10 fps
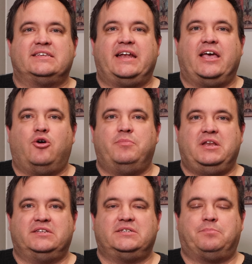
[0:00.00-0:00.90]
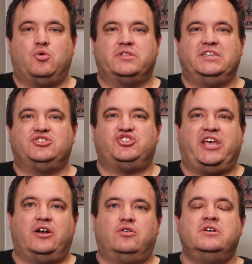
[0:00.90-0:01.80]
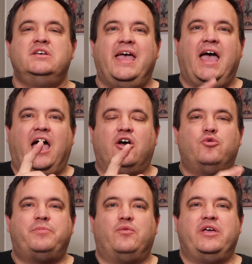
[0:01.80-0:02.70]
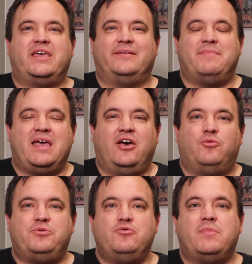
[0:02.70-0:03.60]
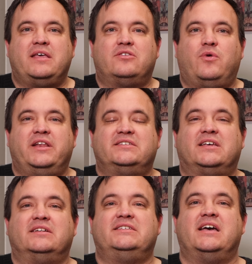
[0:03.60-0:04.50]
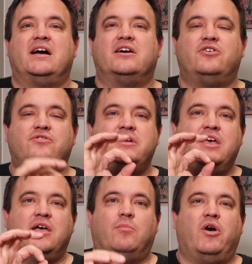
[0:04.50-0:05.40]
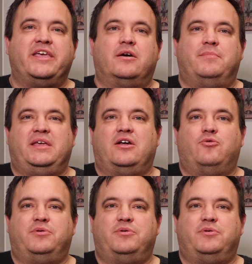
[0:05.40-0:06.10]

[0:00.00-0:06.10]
going to help me to support this channel. I hope that we can help you make the way to Santiago, buen camino,